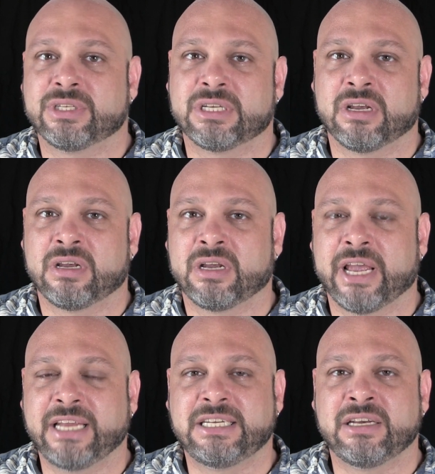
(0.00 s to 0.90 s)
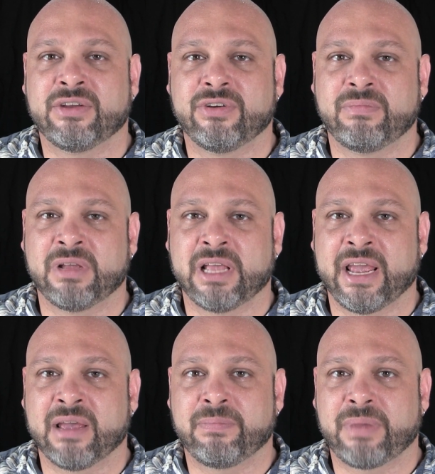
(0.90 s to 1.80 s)
It's a 1800
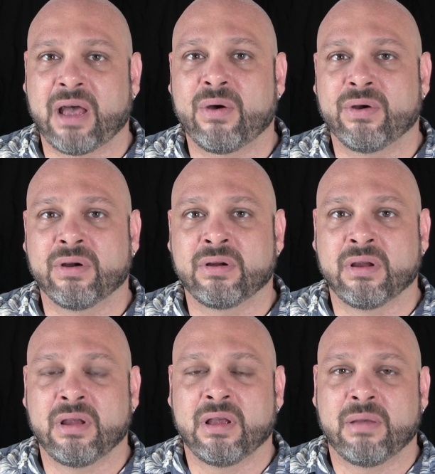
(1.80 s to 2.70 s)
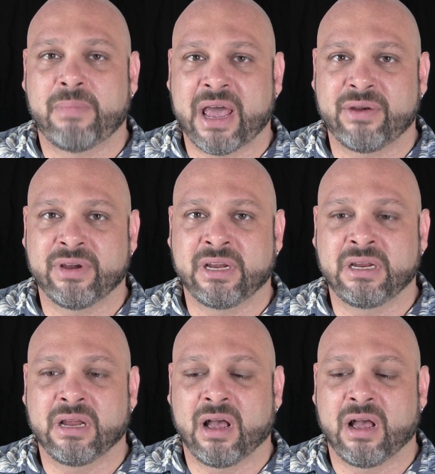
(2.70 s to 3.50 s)
milliamp hour battery.